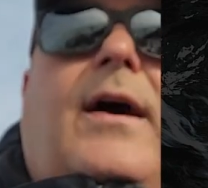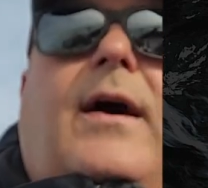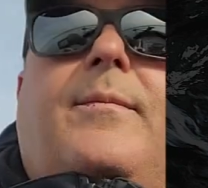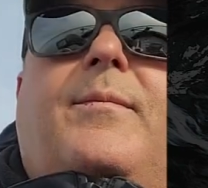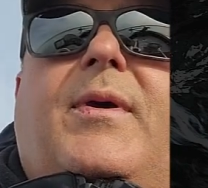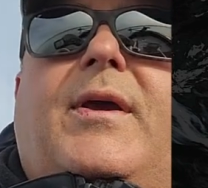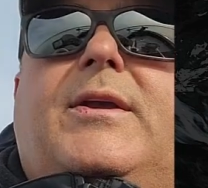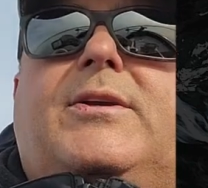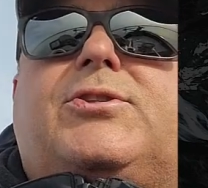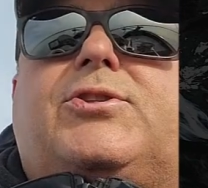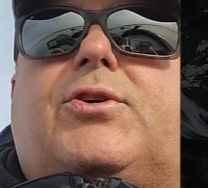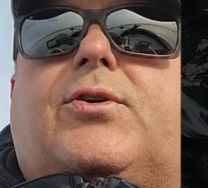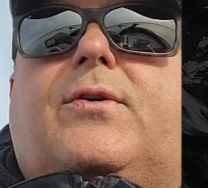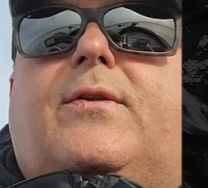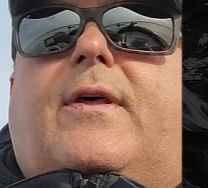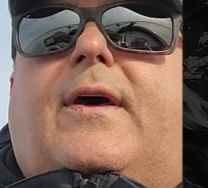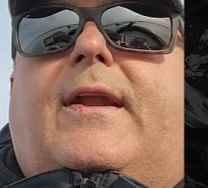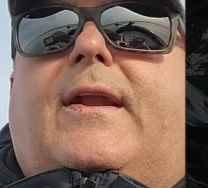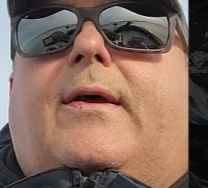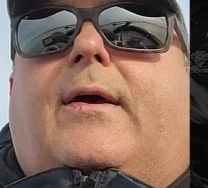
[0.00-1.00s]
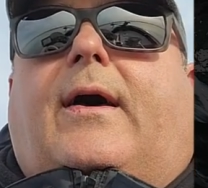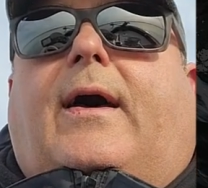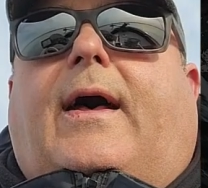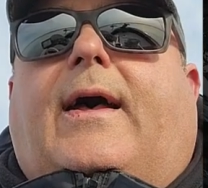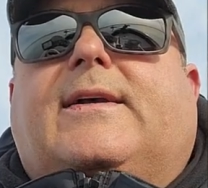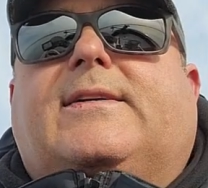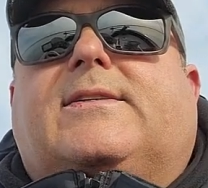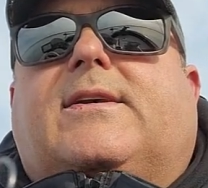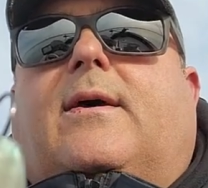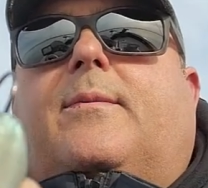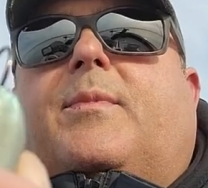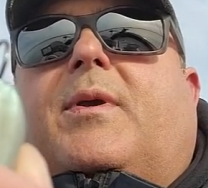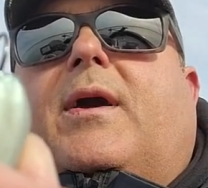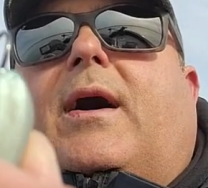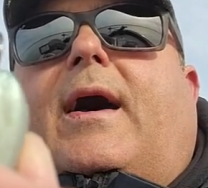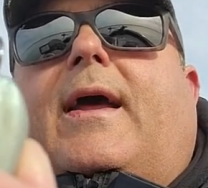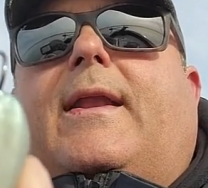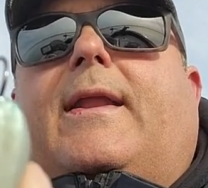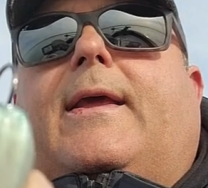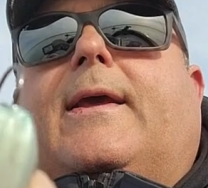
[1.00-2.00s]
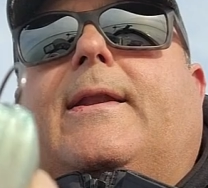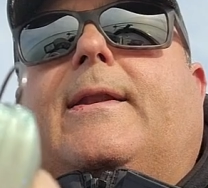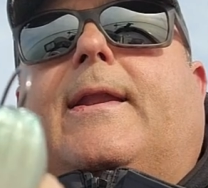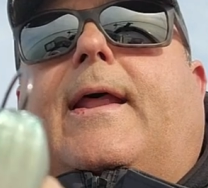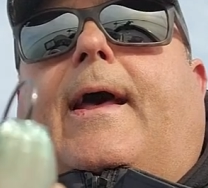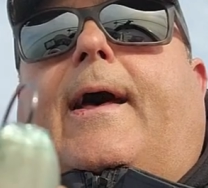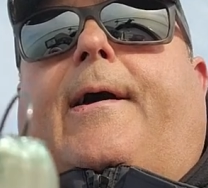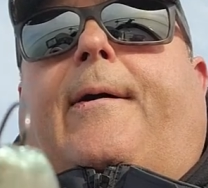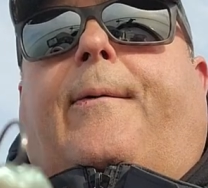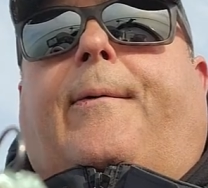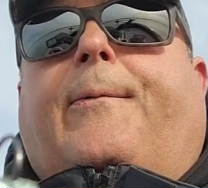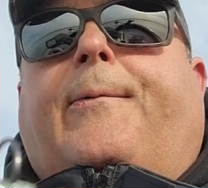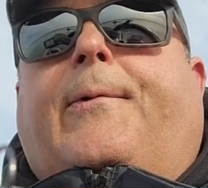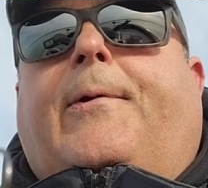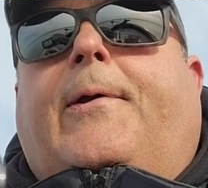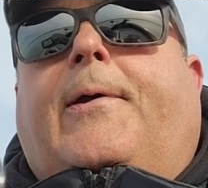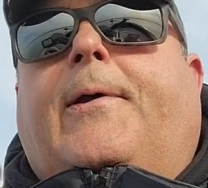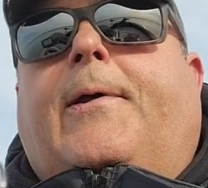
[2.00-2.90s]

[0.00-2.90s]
make sure that as I'm guiding it down,